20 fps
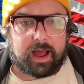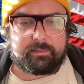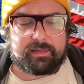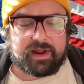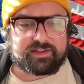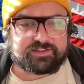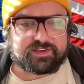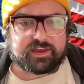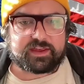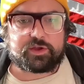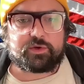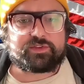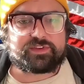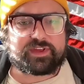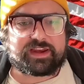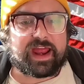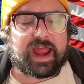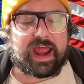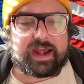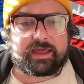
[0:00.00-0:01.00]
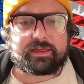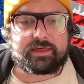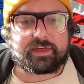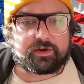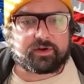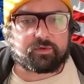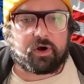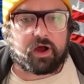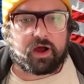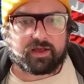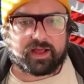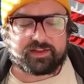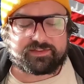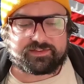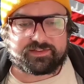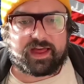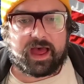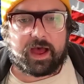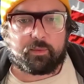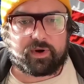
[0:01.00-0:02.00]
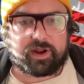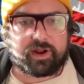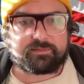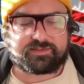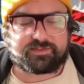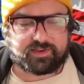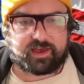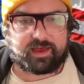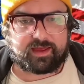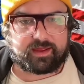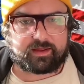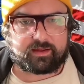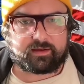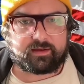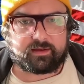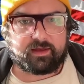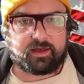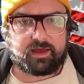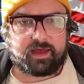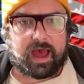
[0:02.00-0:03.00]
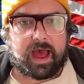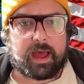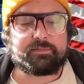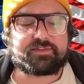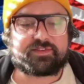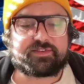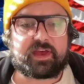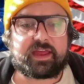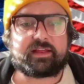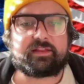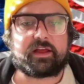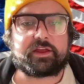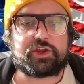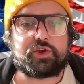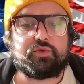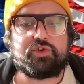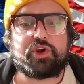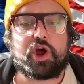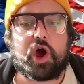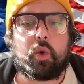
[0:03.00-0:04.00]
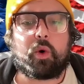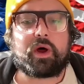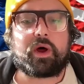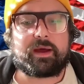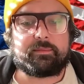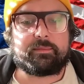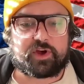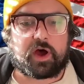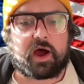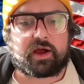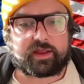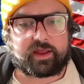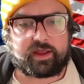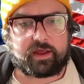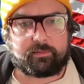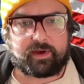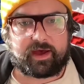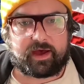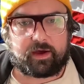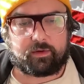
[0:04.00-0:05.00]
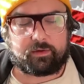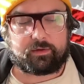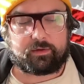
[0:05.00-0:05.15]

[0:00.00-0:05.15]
I'm not saying you did anything wrong. That's not what I'm saying. I'm saying, like, you know what I'm talking about.